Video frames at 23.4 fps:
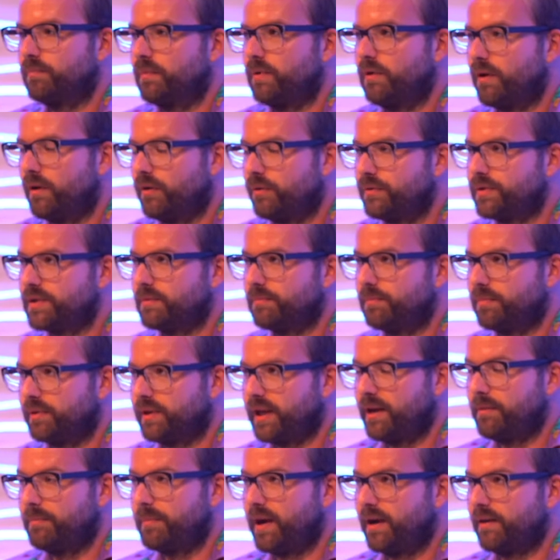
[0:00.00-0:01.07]
load and
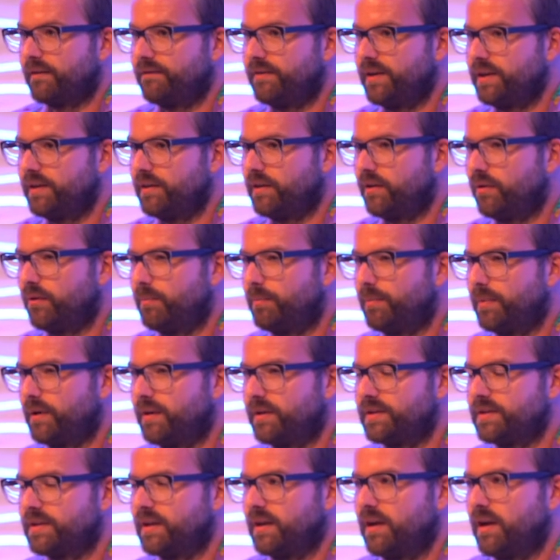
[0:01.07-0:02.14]
play back video,
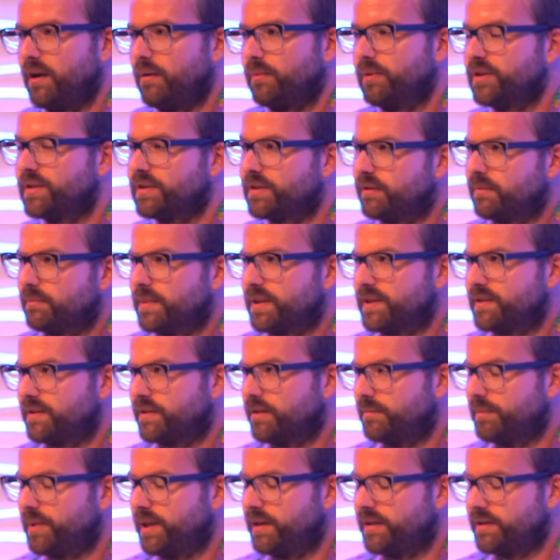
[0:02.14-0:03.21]
but we're still missing
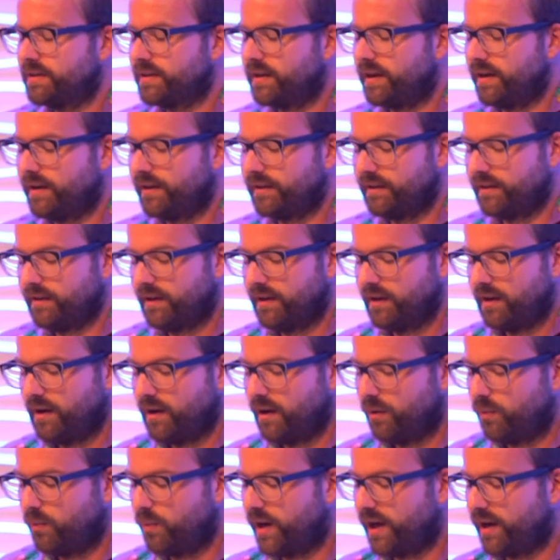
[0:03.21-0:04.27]
a piece. Like,
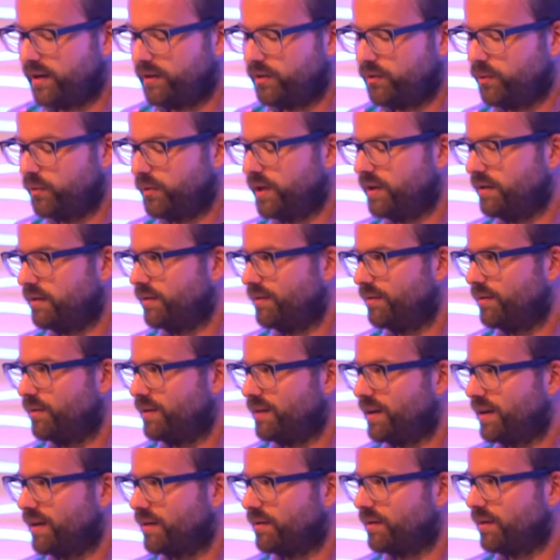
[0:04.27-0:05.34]
where do we,
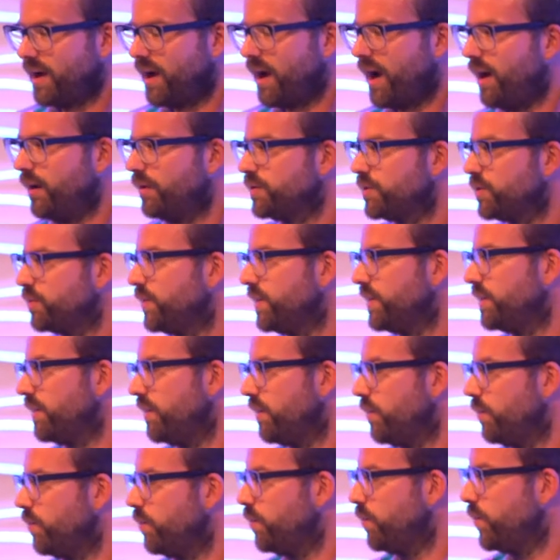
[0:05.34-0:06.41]
like, how do we
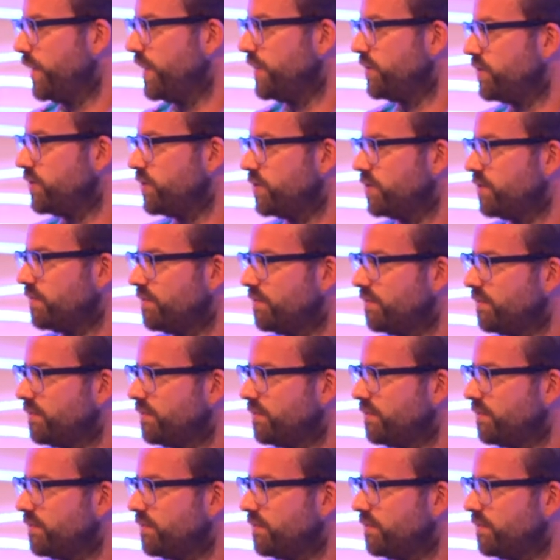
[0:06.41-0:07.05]
know which